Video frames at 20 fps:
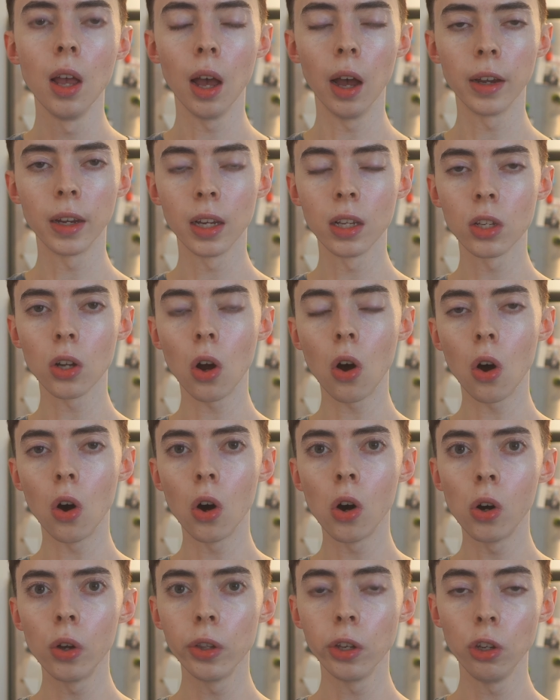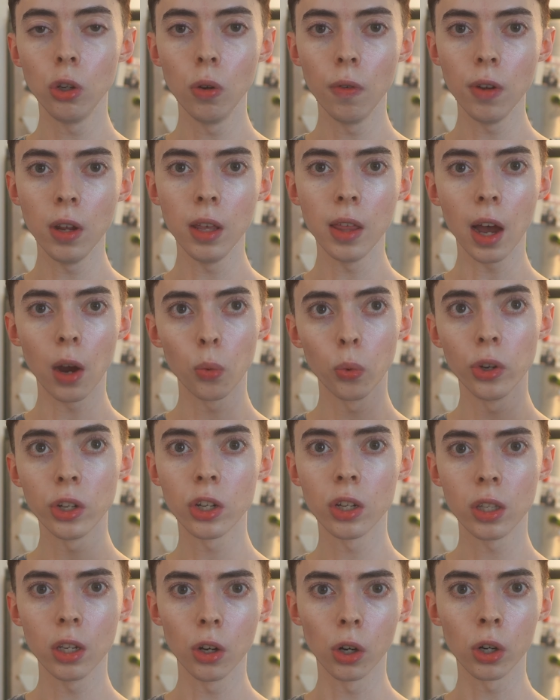against all the U V that
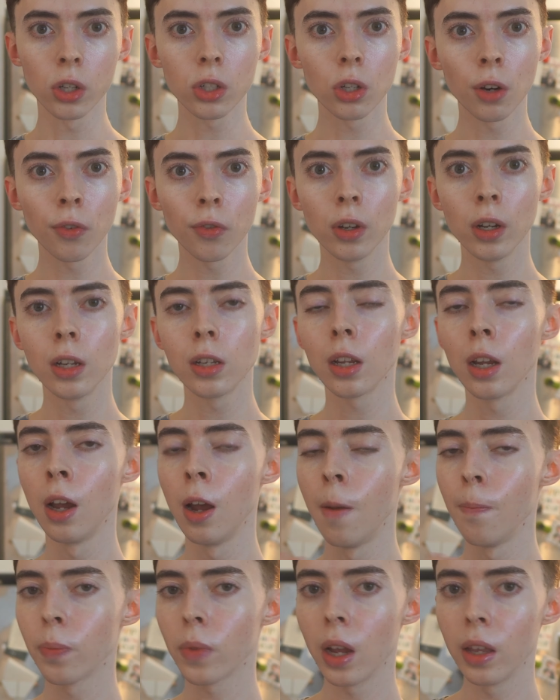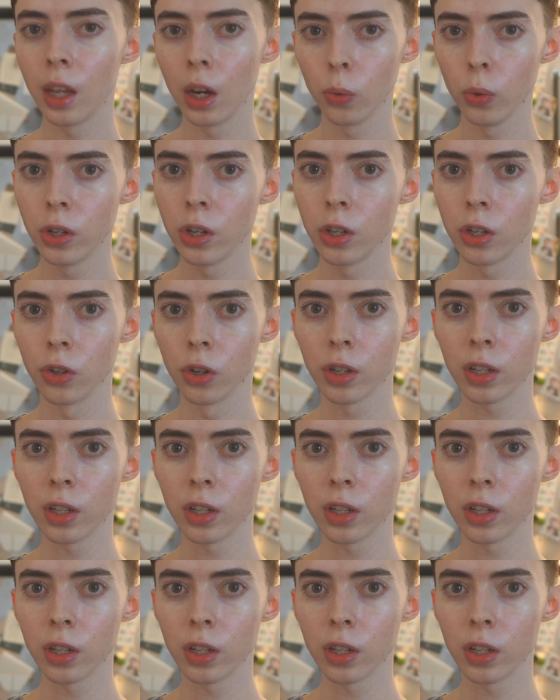reaches the Earth's surface and that reaches your